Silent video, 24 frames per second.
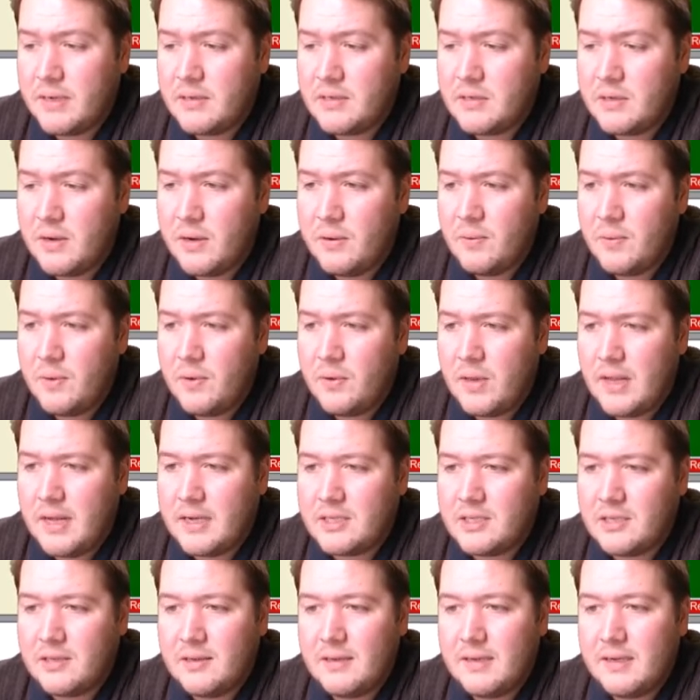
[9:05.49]
So I will
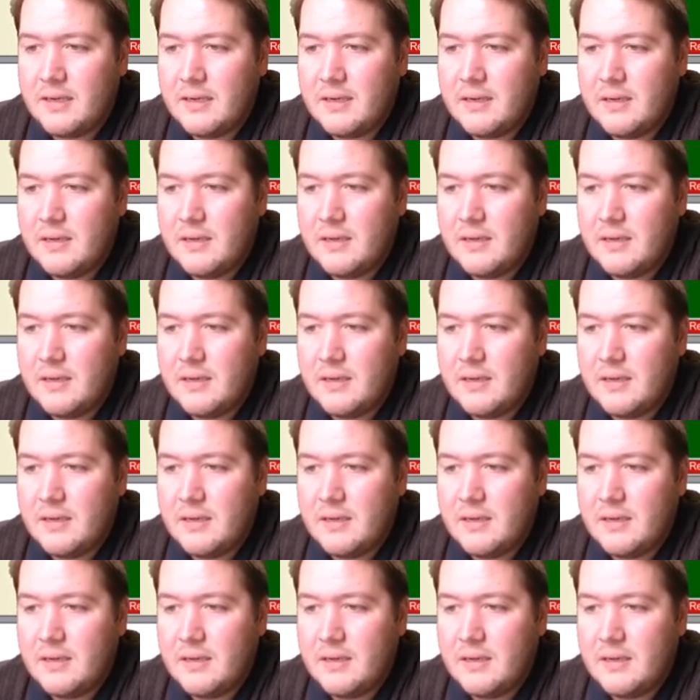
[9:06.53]
actually